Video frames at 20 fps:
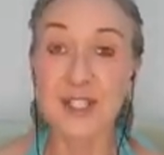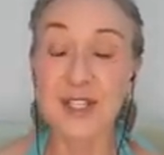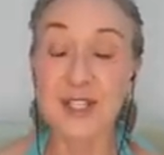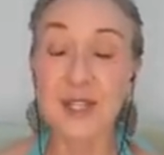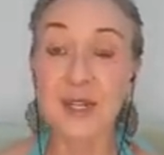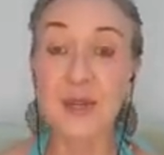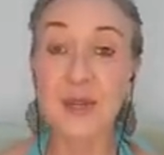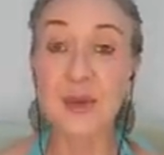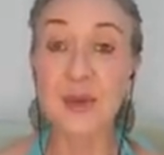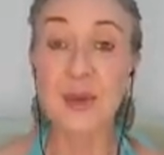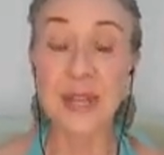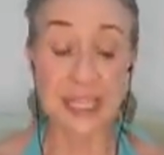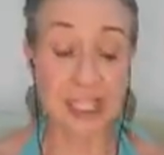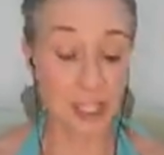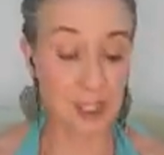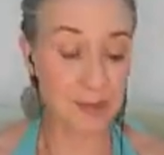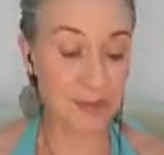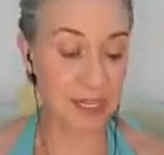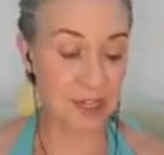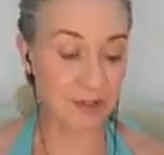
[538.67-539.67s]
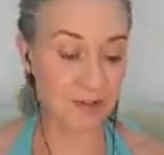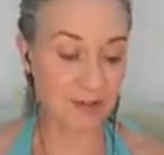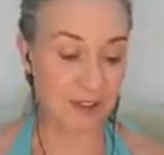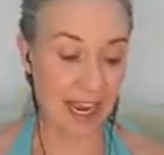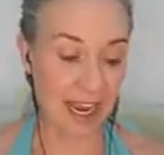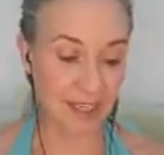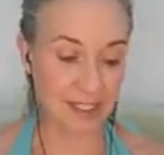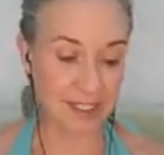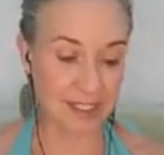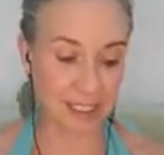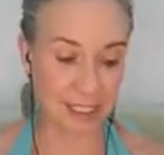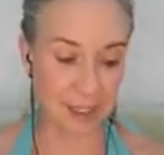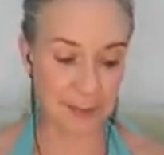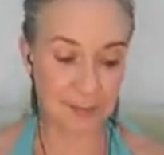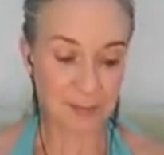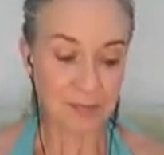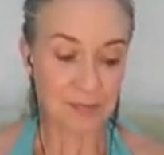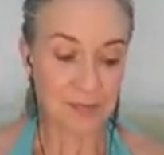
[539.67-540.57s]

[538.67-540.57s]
to intermittent fasting